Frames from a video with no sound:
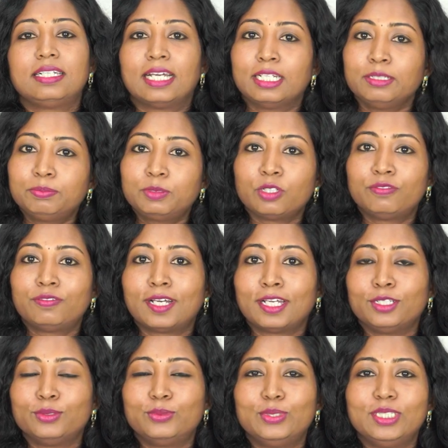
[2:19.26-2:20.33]
Types of
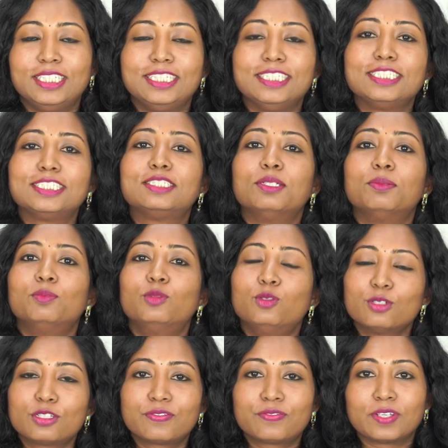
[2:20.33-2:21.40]
IUDs, the
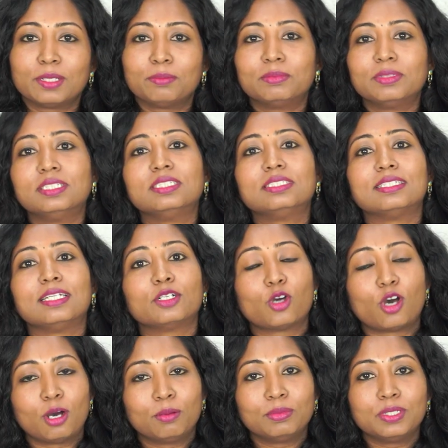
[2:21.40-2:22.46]
most famous and
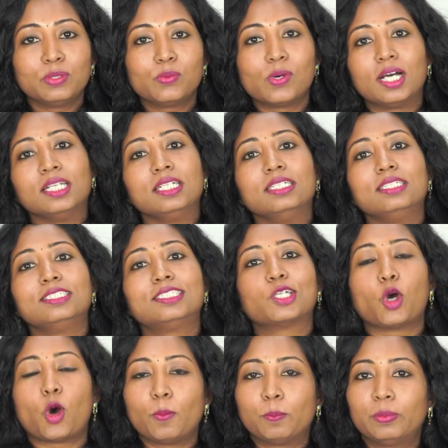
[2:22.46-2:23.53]
common one is
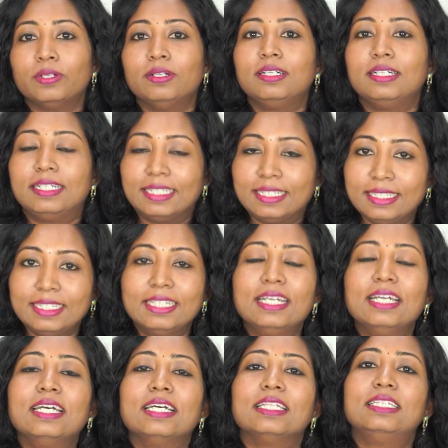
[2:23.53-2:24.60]
copper
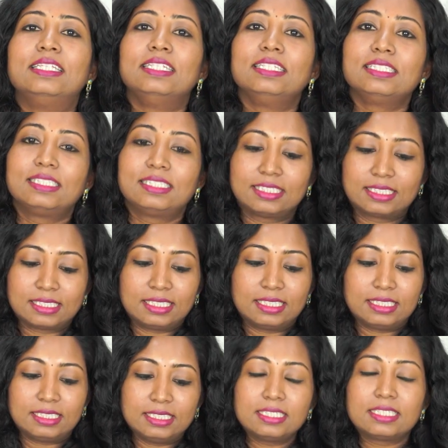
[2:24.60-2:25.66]
T. This
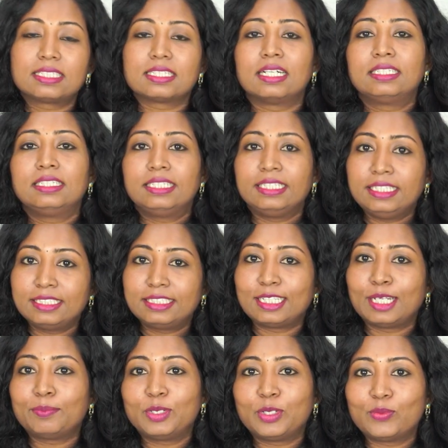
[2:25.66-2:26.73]
is a
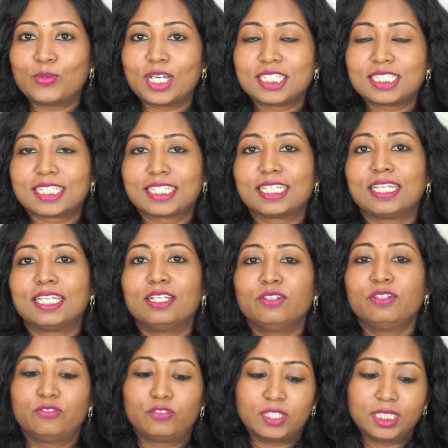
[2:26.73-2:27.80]
T-shaped device
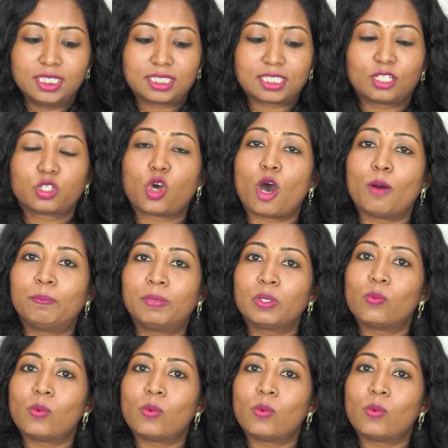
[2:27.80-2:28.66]
again with copper